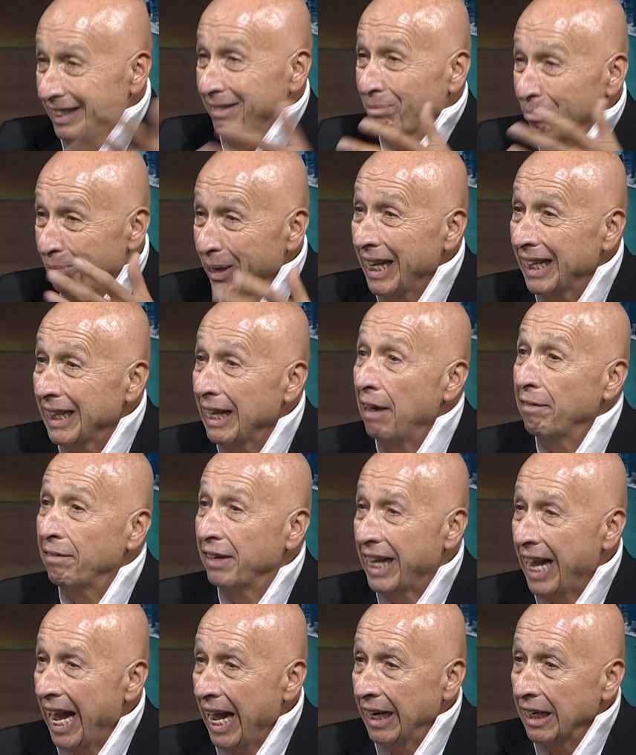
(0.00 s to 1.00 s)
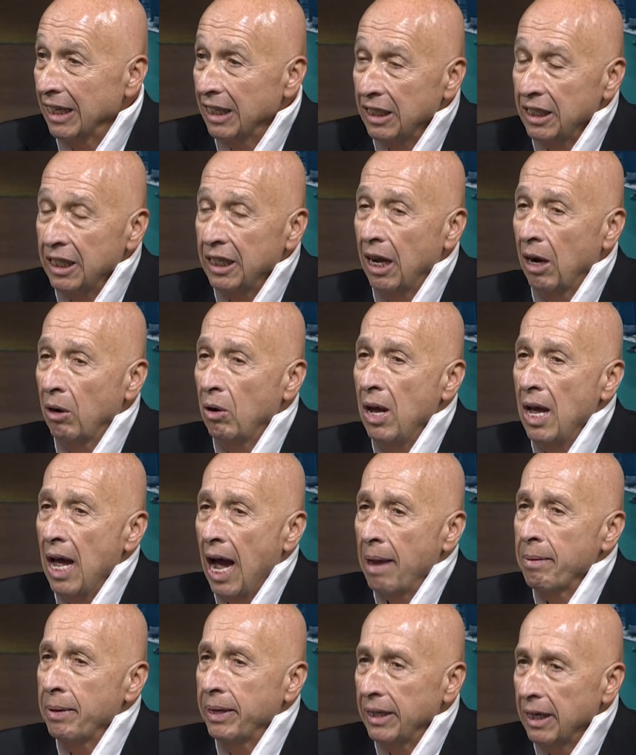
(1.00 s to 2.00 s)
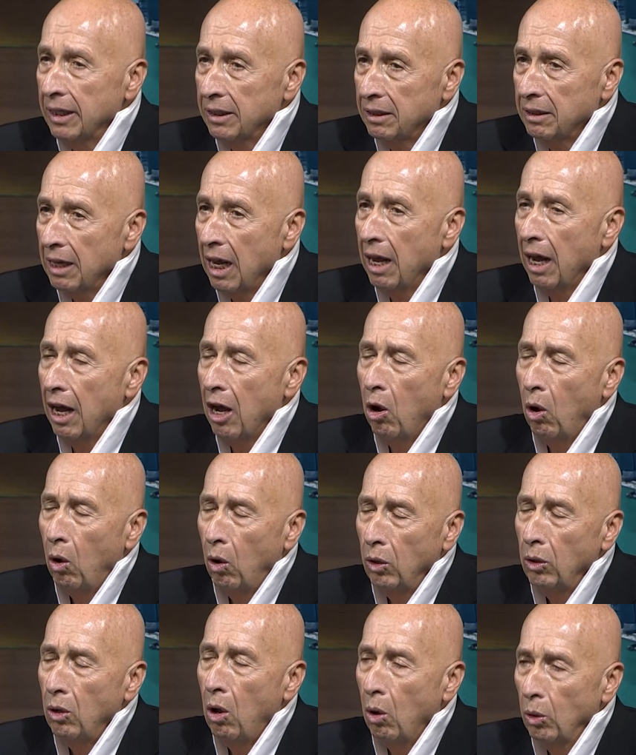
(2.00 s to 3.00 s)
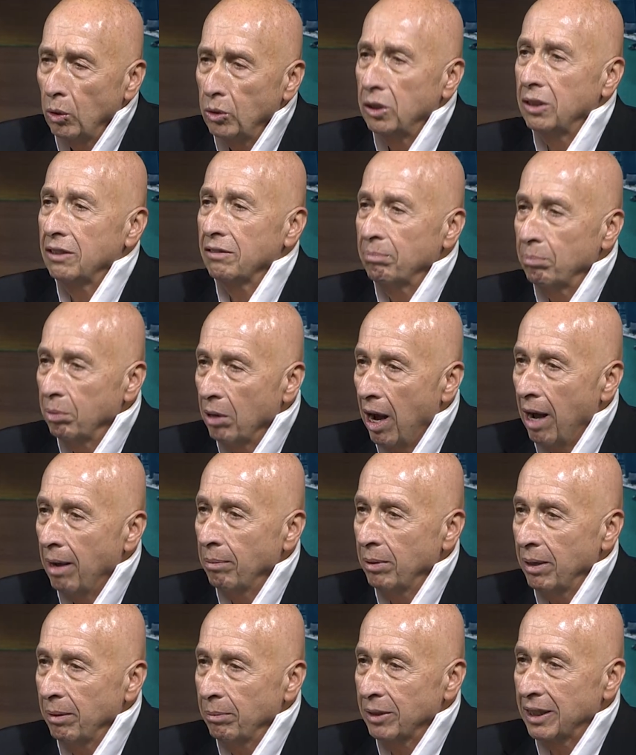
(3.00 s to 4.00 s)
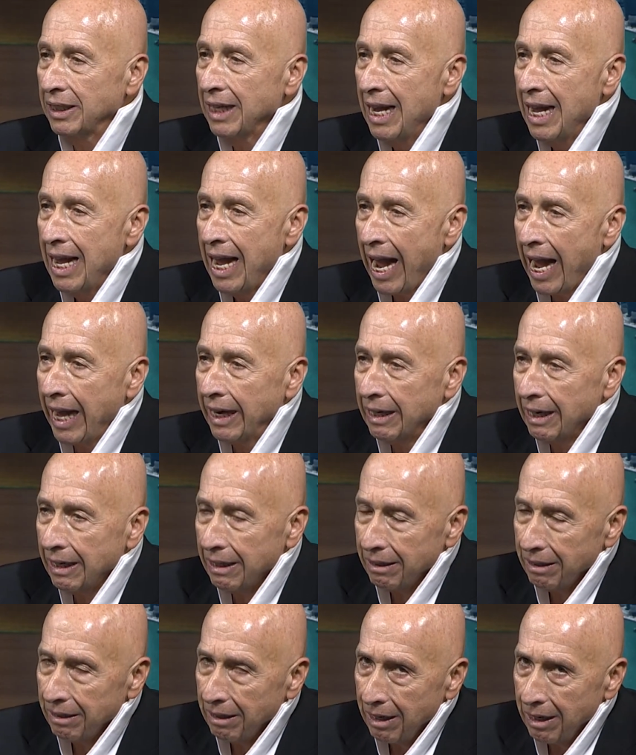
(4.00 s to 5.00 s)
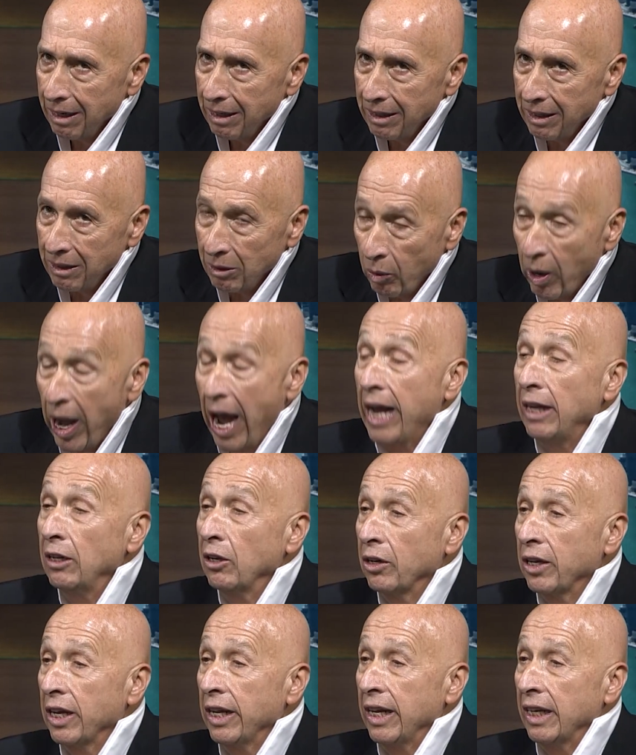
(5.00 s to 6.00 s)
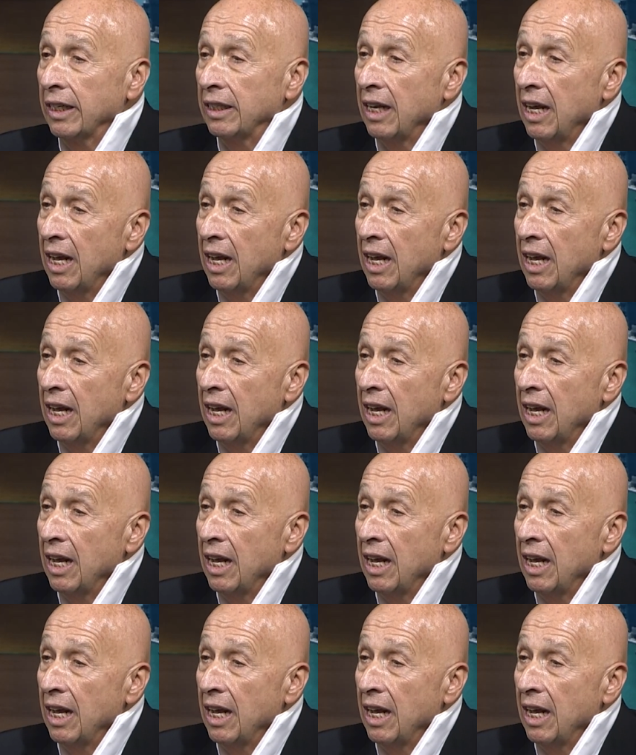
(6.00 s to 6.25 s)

be in love again. I mean, there's a whole host of problems. And the way I look at it,